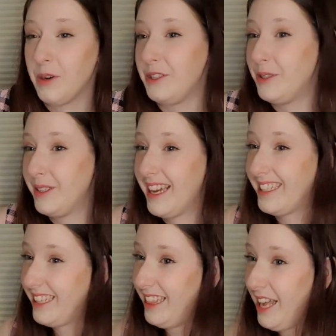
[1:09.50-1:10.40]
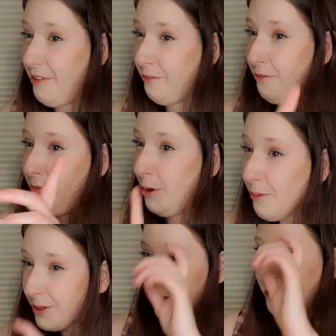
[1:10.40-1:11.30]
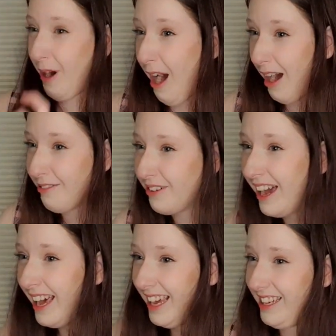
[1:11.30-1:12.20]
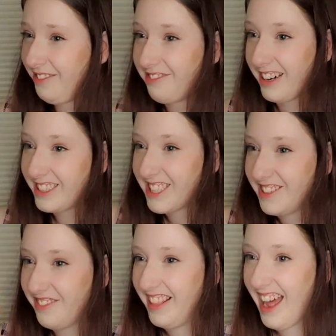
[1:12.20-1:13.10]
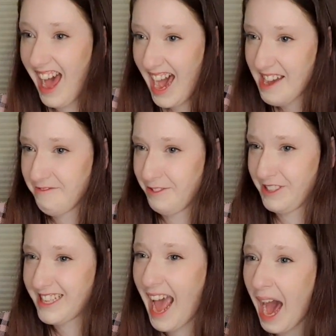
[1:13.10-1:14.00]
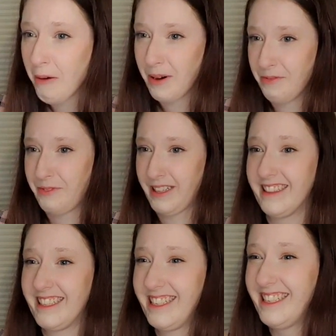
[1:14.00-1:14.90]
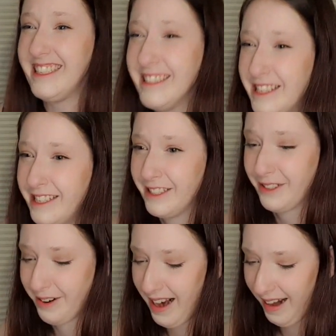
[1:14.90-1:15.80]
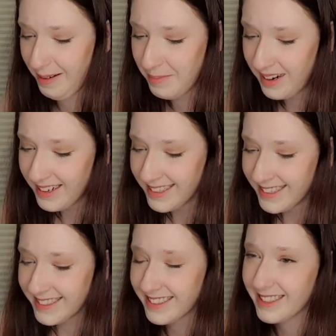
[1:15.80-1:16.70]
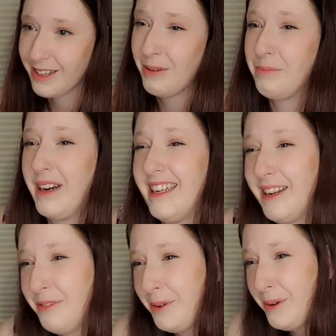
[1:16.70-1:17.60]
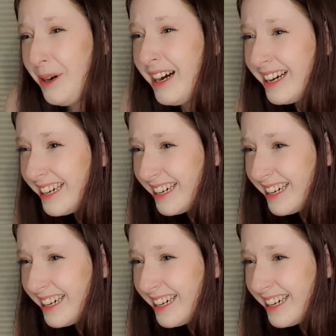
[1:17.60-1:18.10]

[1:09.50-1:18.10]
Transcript: want to get le photograph in front of le Eiffel Tower for le Instagram. Comprenez-vous?